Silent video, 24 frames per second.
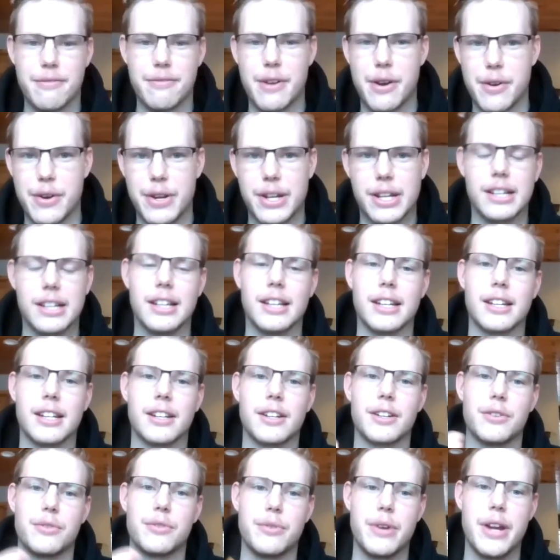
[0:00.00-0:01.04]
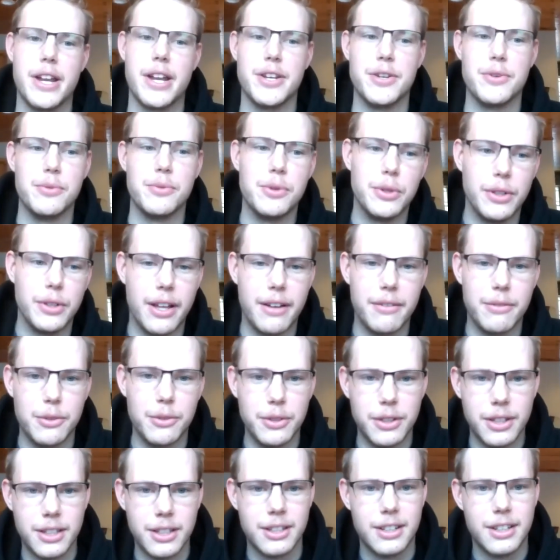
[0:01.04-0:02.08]
very like granular
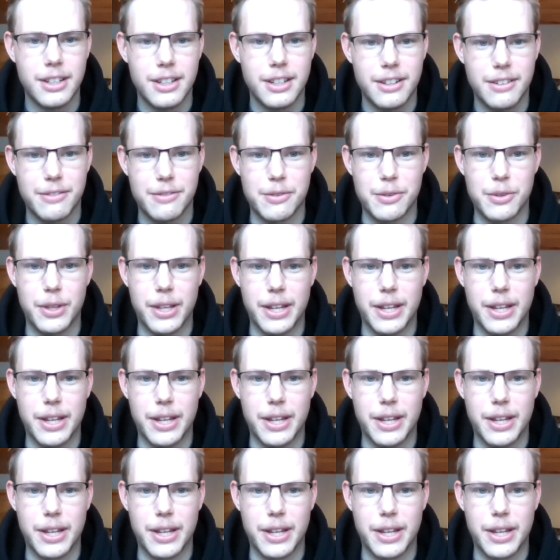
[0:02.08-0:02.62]
level for